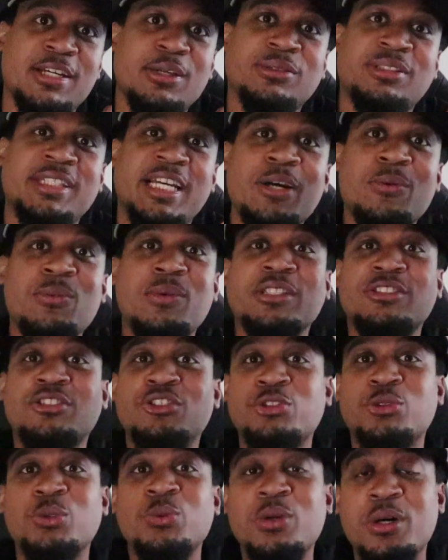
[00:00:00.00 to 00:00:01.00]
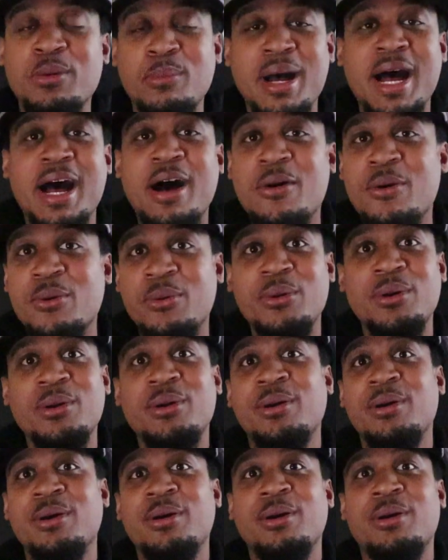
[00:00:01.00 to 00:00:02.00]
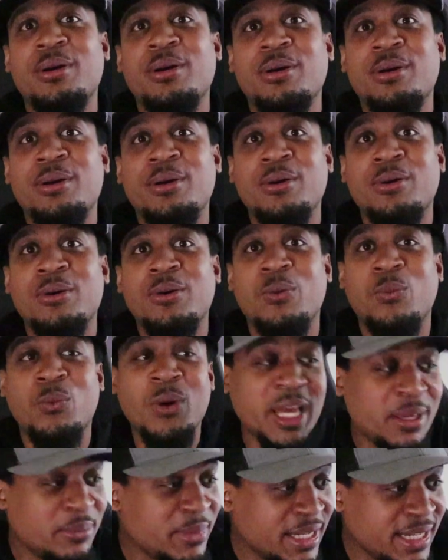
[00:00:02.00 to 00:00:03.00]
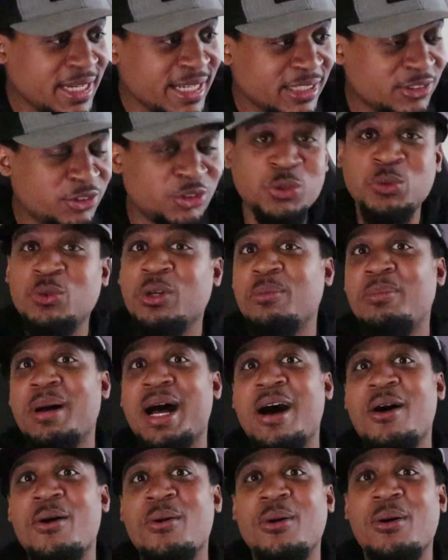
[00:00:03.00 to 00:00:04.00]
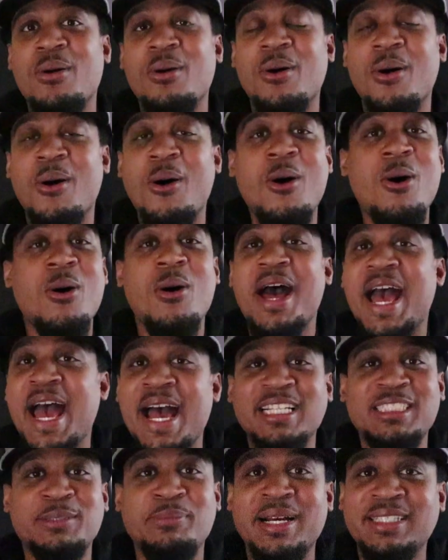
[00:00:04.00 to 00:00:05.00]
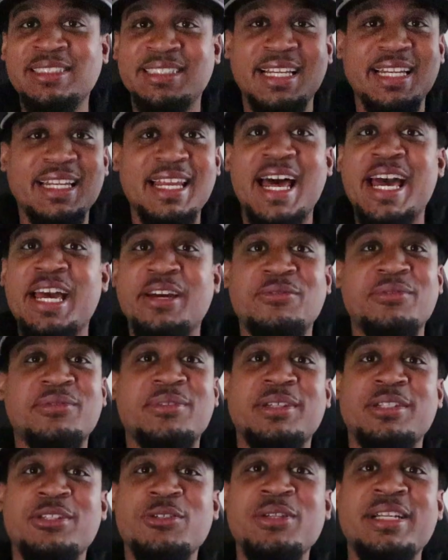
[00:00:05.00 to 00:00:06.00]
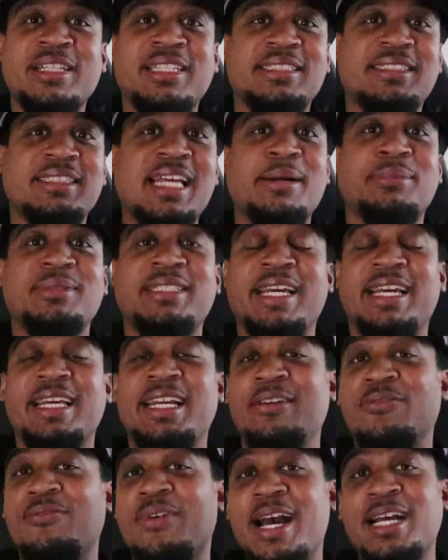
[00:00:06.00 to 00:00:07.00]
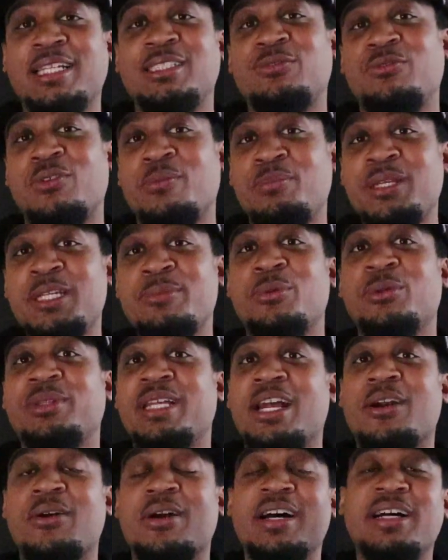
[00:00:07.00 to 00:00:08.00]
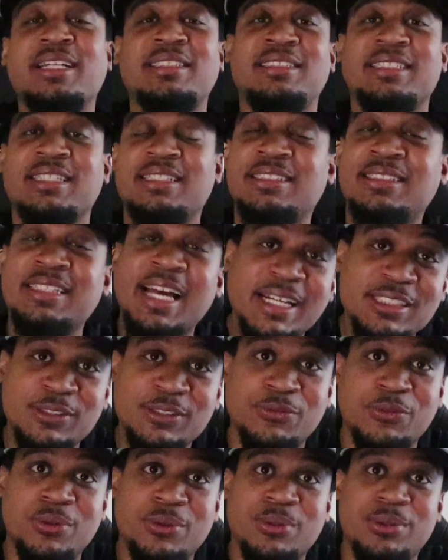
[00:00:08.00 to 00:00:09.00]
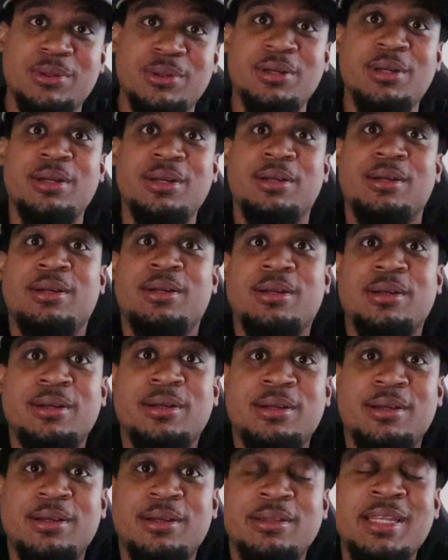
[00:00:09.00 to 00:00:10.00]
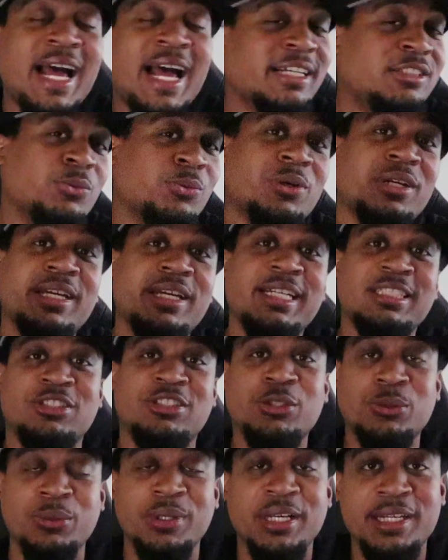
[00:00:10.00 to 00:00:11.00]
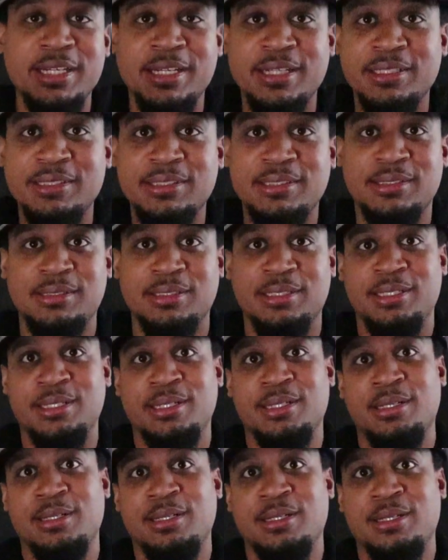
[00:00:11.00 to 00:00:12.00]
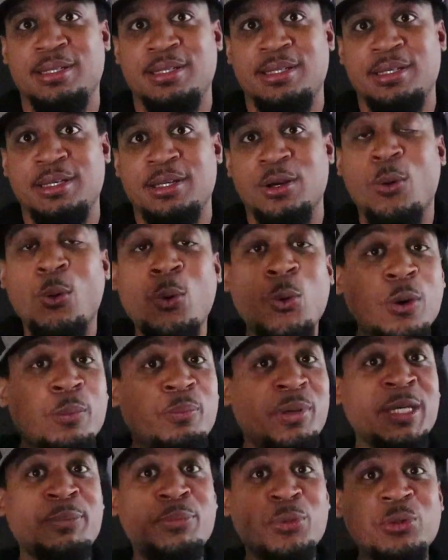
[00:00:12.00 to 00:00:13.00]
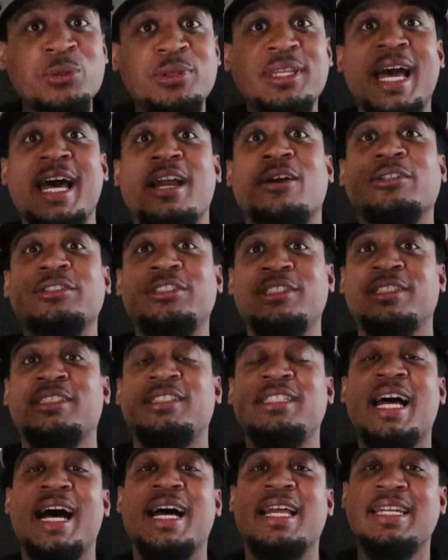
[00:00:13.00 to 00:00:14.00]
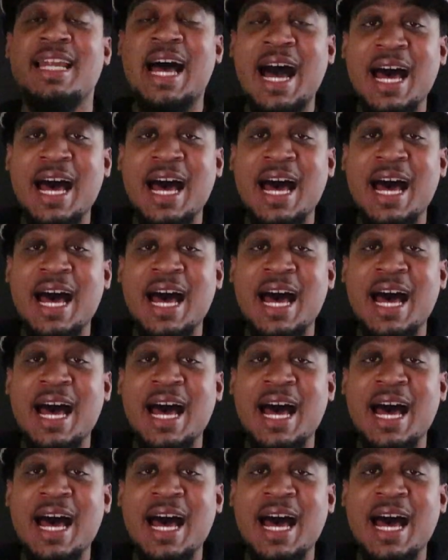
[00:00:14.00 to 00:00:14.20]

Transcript: You see, and what's true about women is true about all aspects of life. You need to stop taking advice from people that are unsuccessful. That's where the issue is or people that are just not